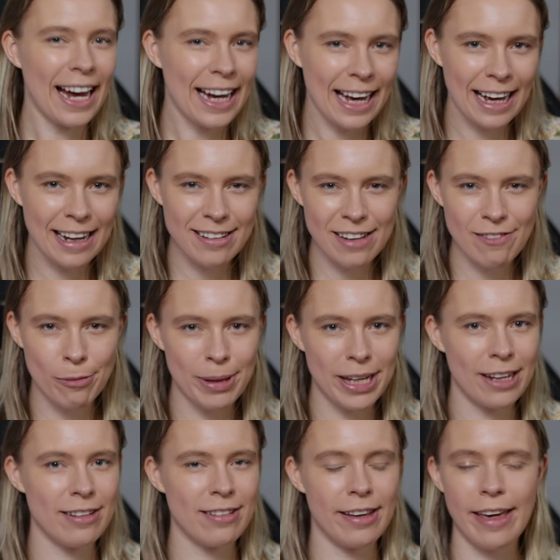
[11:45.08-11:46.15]
I can't even
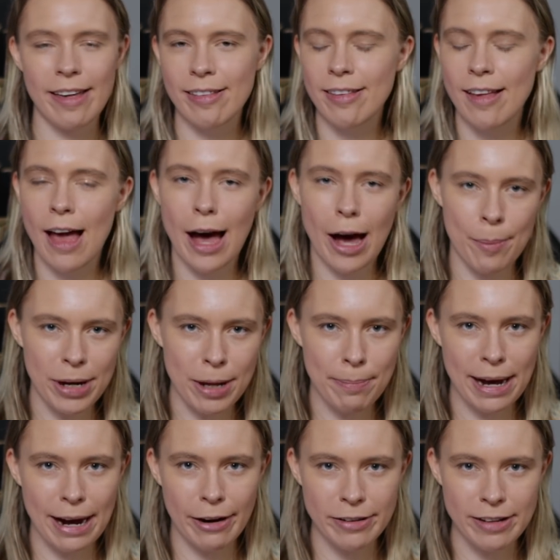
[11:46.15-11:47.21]
begin to guess how many
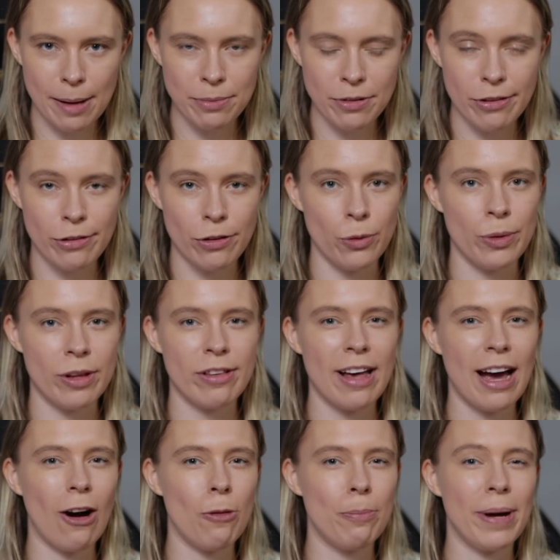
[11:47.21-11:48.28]
power adapters you would
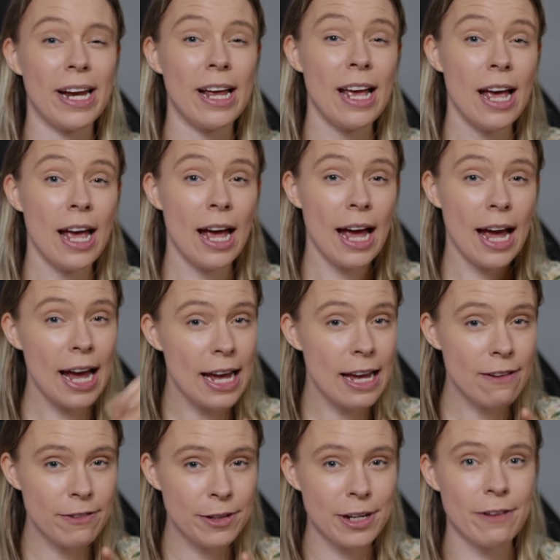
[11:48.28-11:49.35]
sell, but
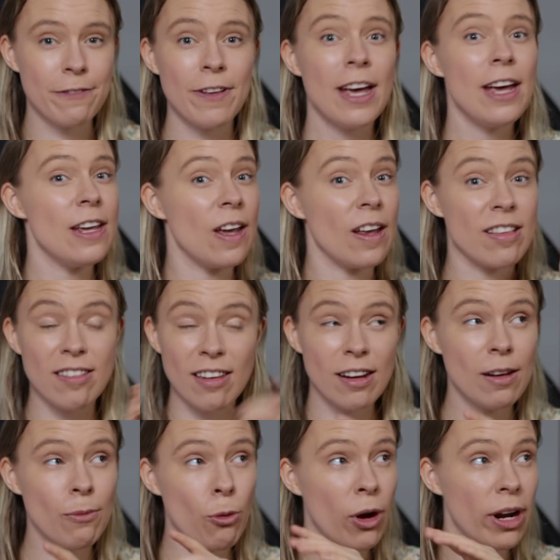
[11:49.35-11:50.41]
even if you
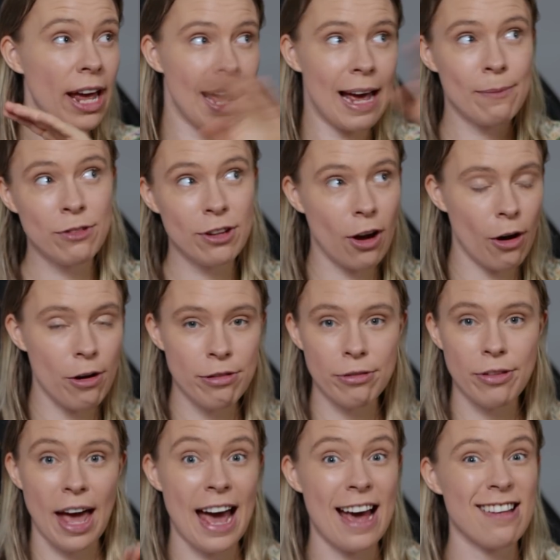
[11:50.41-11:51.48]
didn't want to have to go through
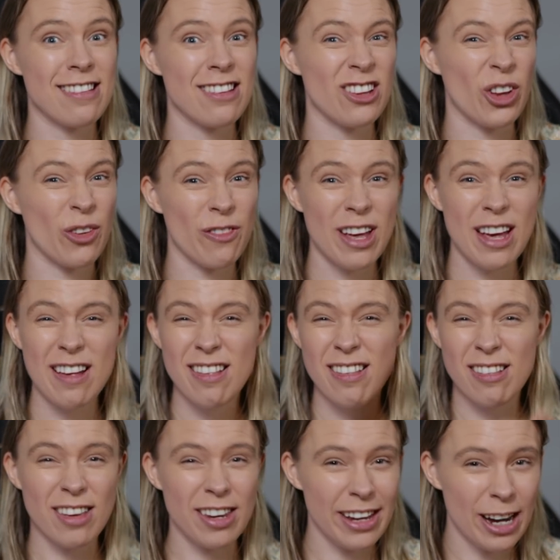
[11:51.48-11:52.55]
the hassle of
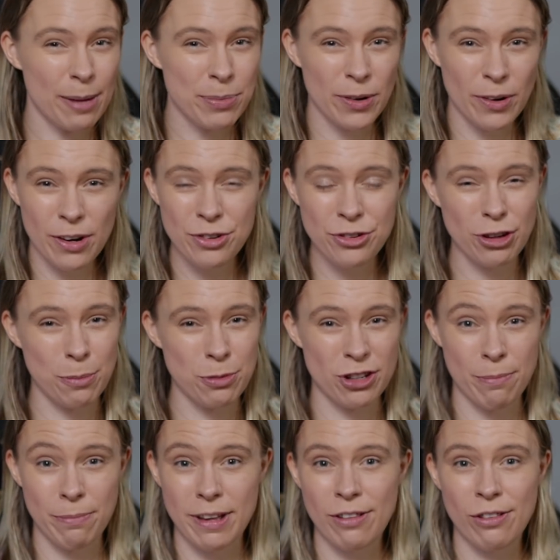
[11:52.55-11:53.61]
setting up your own
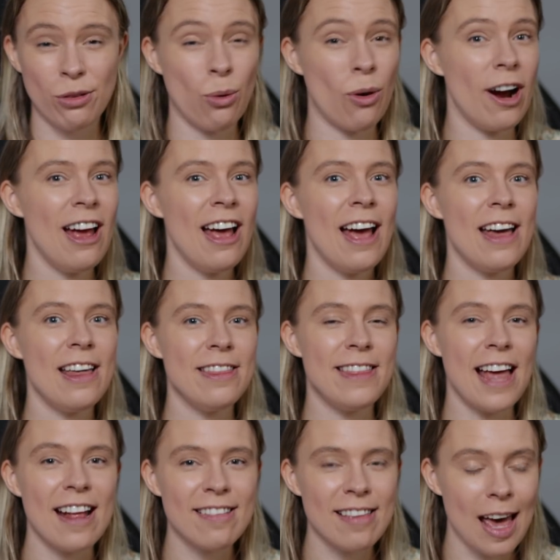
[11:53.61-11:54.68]
dropshipping store,
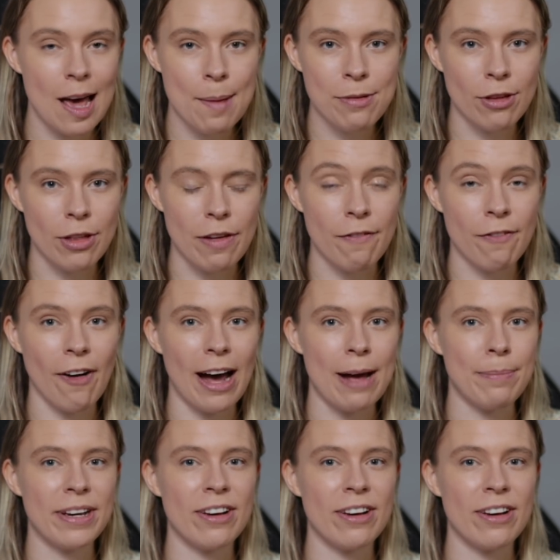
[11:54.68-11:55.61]
that's absolutely fine